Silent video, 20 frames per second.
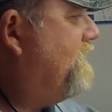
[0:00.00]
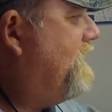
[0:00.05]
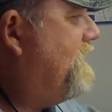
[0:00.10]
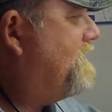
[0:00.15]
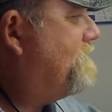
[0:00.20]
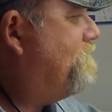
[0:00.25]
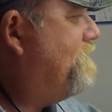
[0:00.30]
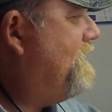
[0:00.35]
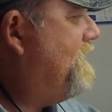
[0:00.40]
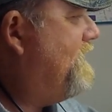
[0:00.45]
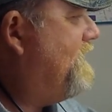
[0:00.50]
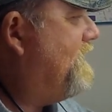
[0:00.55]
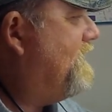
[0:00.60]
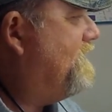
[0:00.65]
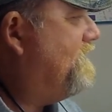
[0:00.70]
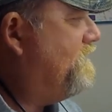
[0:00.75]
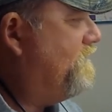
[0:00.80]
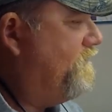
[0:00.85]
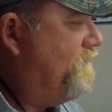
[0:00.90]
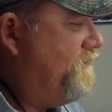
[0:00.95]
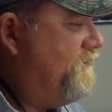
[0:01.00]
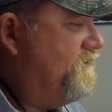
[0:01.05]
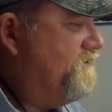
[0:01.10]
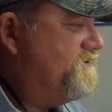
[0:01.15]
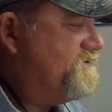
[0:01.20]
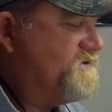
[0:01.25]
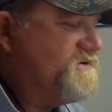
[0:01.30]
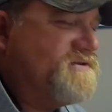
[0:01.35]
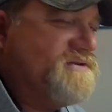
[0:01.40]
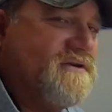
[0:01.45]
like me and you
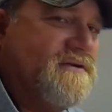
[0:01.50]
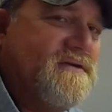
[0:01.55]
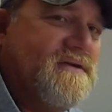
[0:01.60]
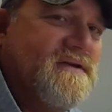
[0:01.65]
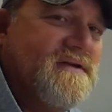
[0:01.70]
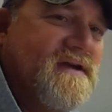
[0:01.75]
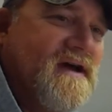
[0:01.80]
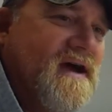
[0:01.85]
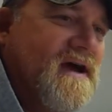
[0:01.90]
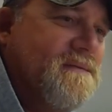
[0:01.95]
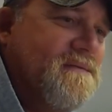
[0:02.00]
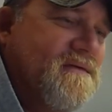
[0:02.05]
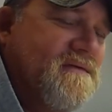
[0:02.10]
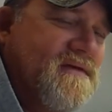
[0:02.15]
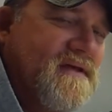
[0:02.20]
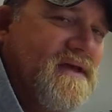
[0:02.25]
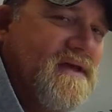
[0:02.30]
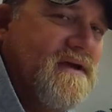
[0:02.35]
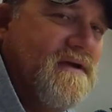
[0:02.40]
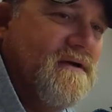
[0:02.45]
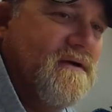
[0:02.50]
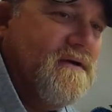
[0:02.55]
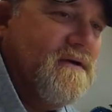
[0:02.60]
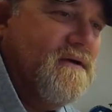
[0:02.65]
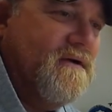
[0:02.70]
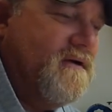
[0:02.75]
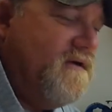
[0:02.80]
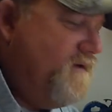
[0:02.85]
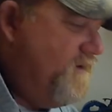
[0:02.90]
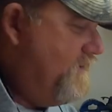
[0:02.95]
use a certain time of the year
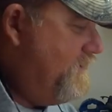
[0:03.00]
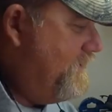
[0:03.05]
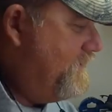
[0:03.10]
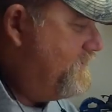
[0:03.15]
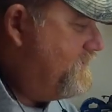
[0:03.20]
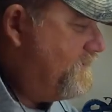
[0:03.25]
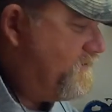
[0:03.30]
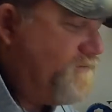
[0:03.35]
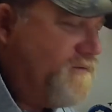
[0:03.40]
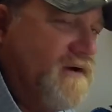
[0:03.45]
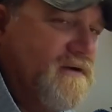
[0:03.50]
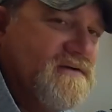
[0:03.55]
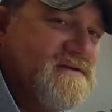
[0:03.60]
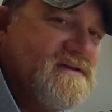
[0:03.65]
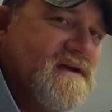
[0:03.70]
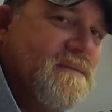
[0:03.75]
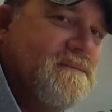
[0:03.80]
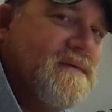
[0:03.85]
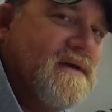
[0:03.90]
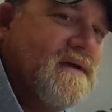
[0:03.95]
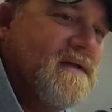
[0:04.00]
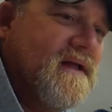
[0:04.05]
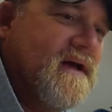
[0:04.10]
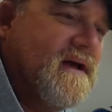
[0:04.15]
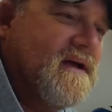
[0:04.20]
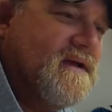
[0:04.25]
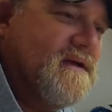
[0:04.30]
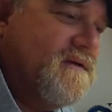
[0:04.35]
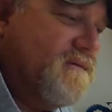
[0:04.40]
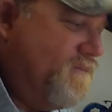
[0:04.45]
to throw something
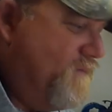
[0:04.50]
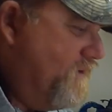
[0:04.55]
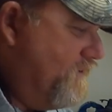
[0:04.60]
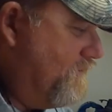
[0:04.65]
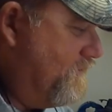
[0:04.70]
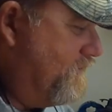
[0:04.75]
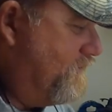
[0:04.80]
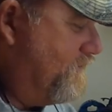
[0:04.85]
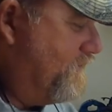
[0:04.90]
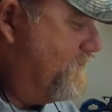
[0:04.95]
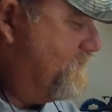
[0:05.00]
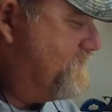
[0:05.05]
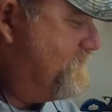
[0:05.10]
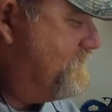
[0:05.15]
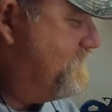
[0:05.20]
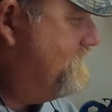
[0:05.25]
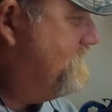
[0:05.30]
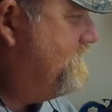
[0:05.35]
like your MirrOlures,